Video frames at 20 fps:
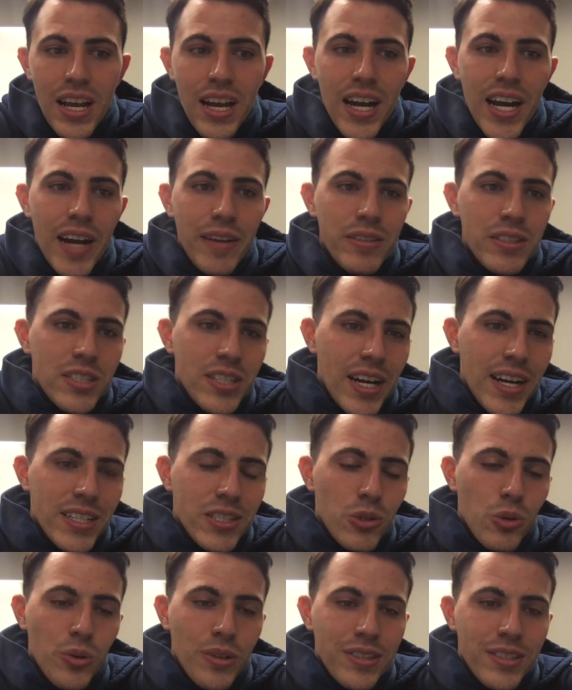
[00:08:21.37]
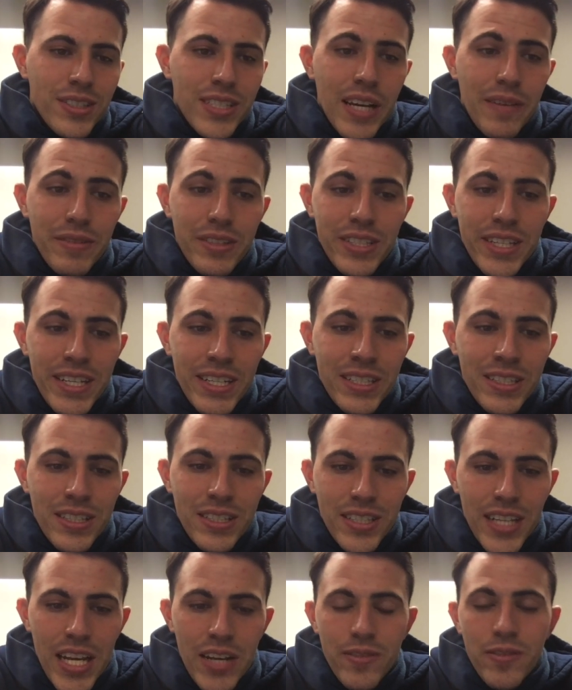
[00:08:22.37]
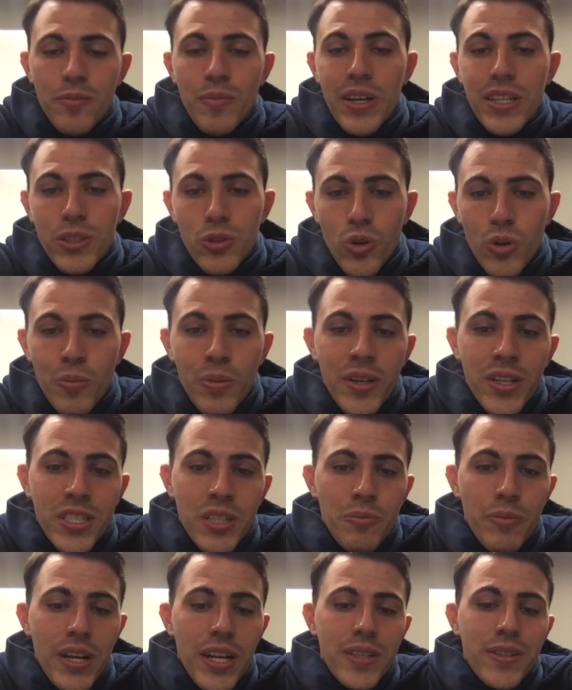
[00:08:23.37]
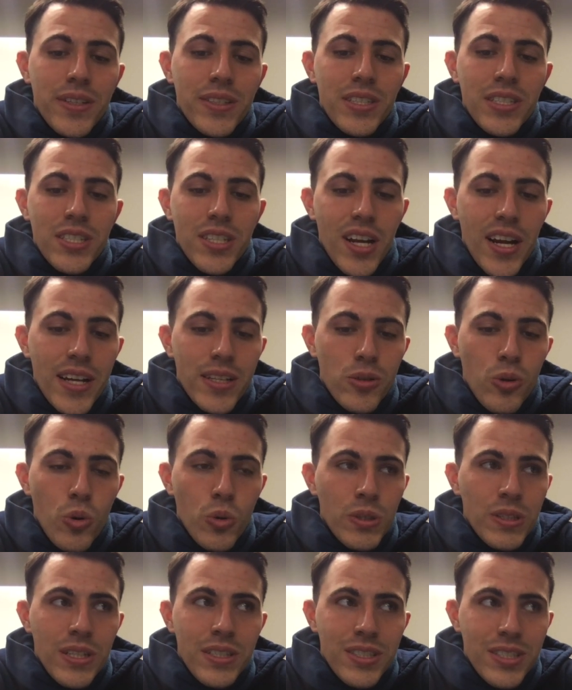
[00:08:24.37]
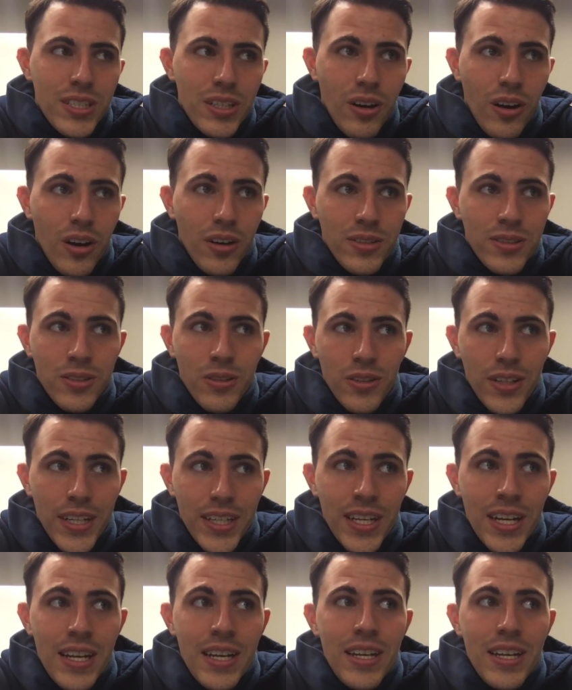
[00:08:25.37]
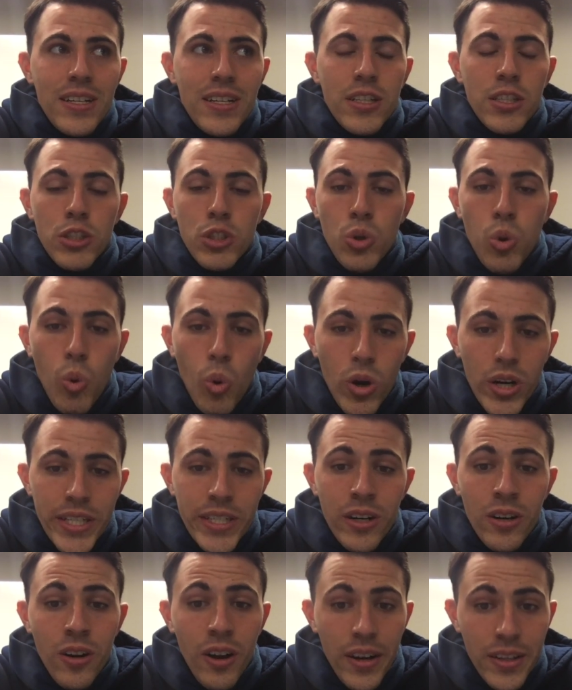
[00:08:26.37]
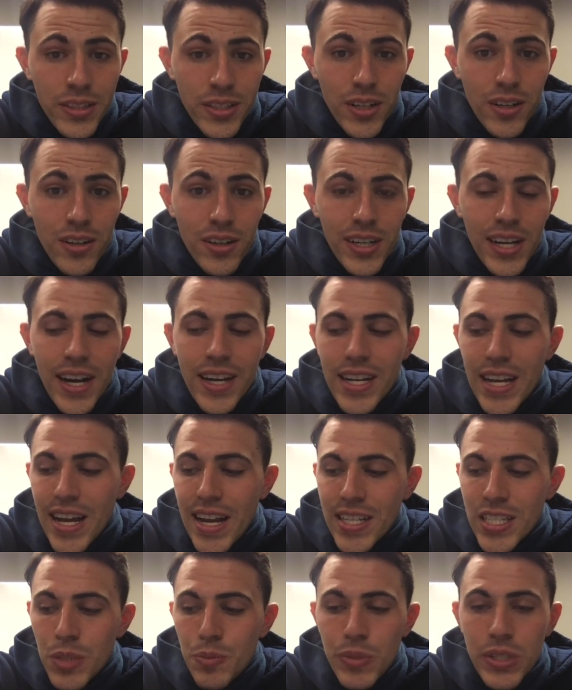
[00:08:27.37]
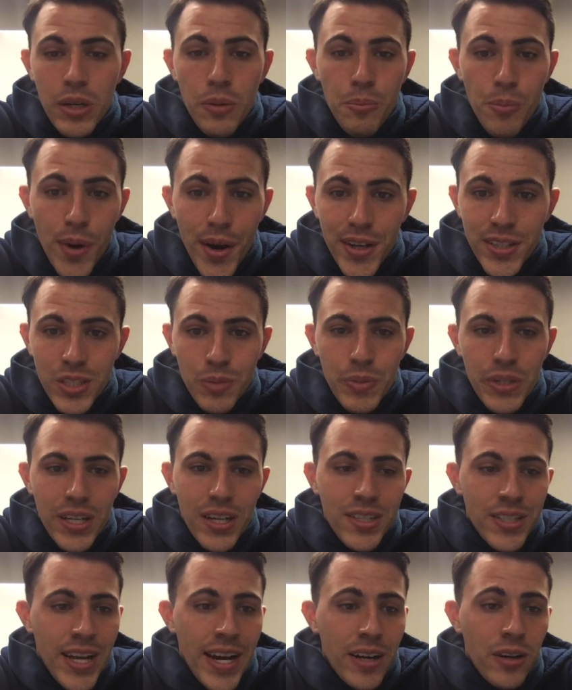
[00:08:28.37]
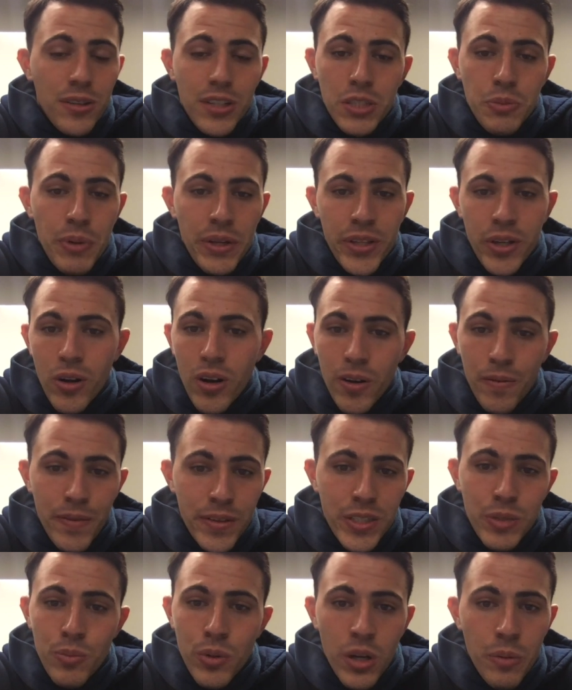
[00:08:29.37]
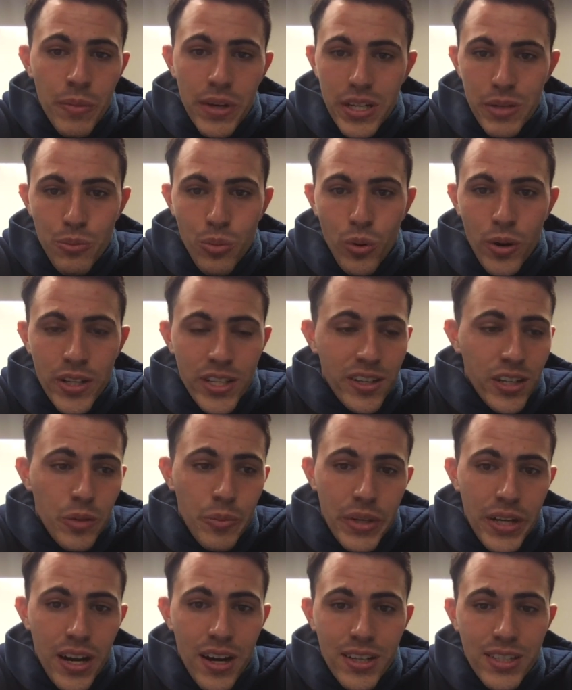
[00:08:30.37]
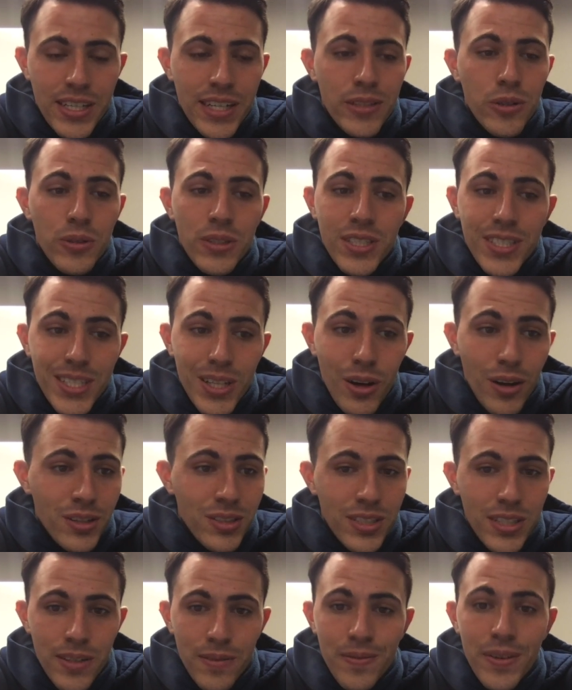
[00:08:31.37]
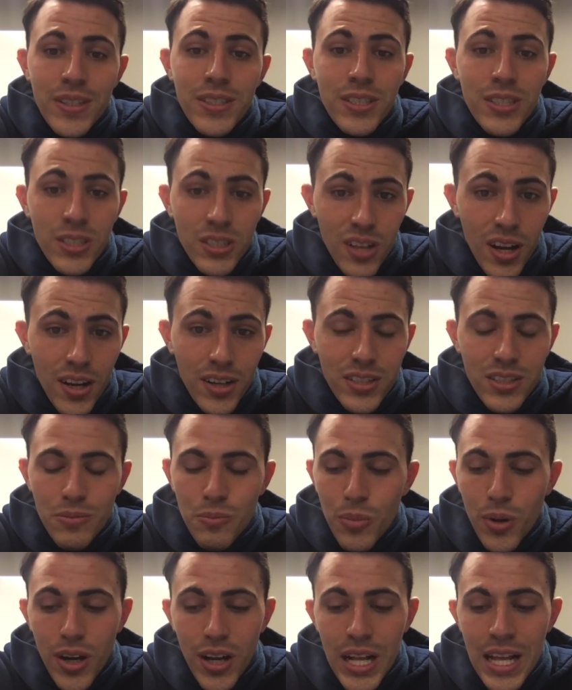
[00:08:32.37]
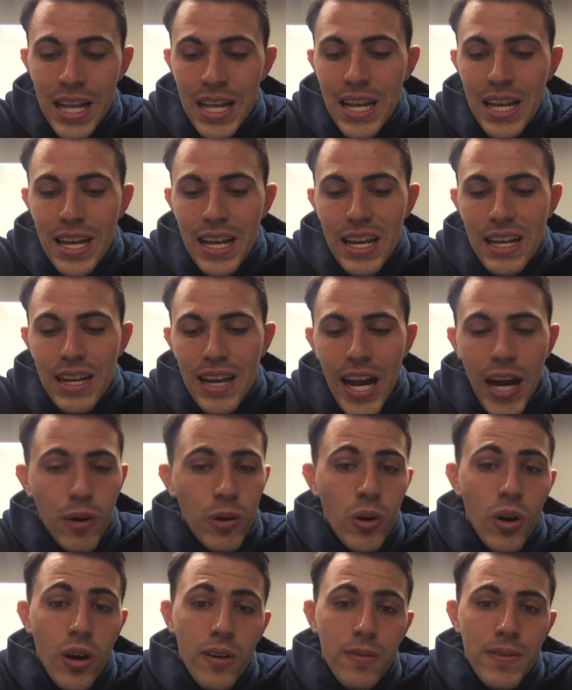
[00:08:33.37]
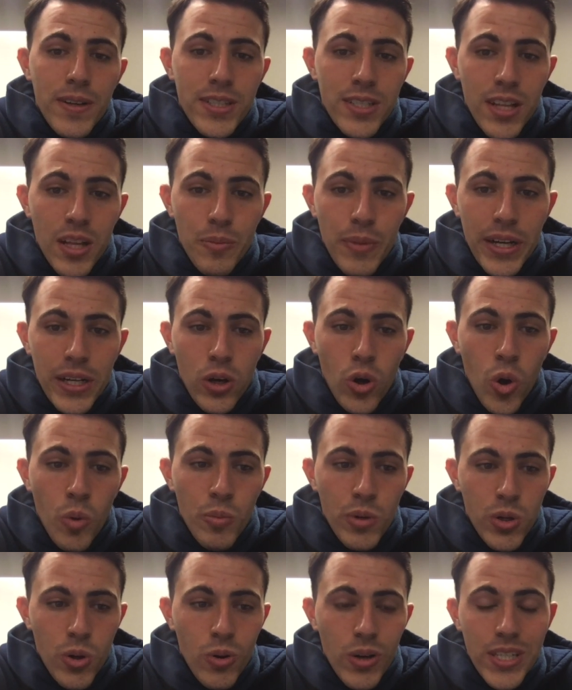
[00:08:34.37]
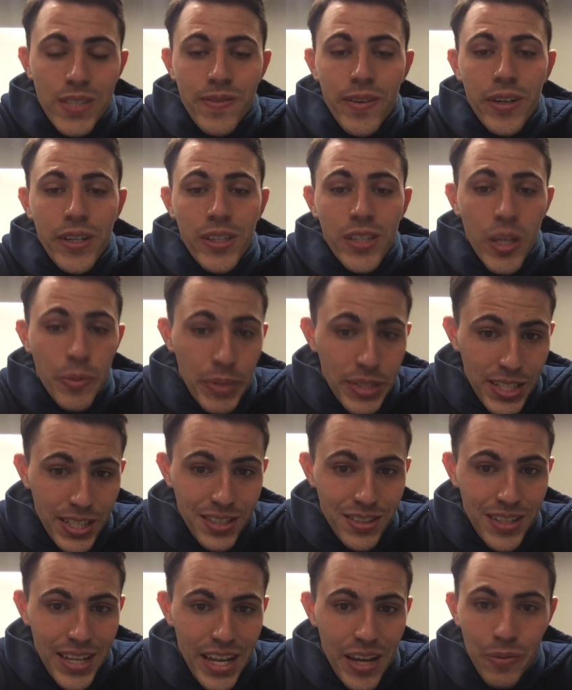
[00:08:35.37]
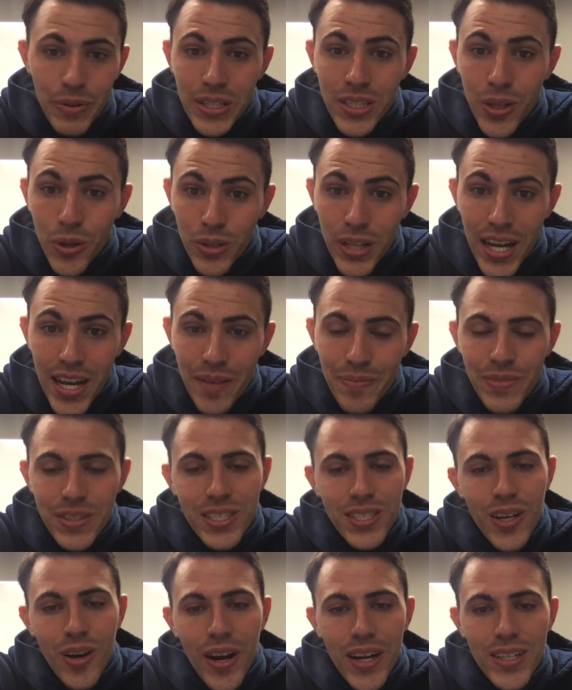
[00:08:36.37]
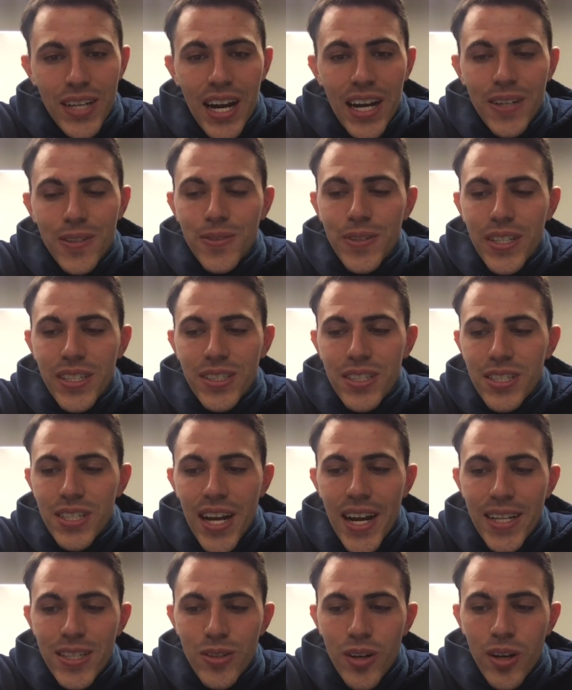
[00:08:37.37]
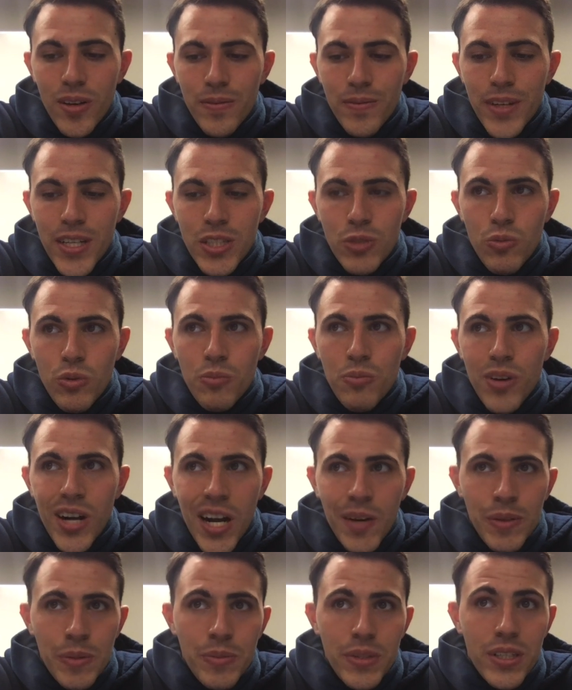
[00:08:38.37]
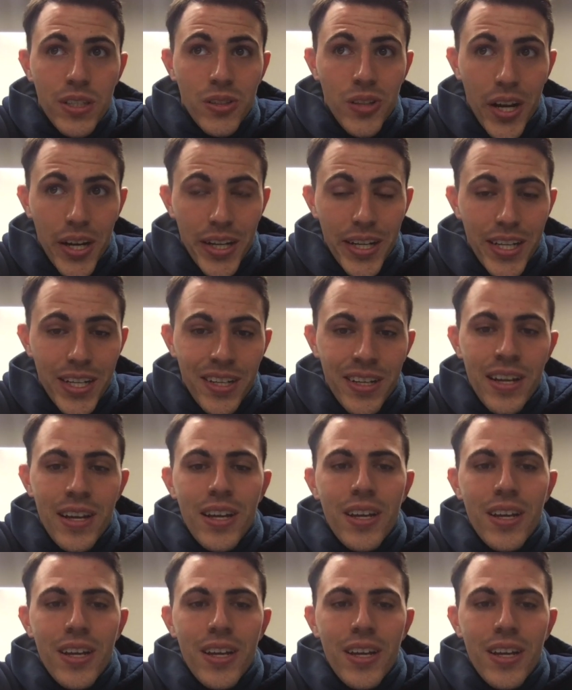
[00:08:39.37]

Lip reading: I had the Giants scoring 17 in this game for my score prediction, but I think the Giants holding the Seahawks to, like, 20 or under kind of has to be a must, because I don't expect their offense to put up many points. I'm going to be honest. I know the Seahawks defense sucks, but our offense led by Colt McCoy is very limited, and we know that. So I think the Giants offense would probably be lucky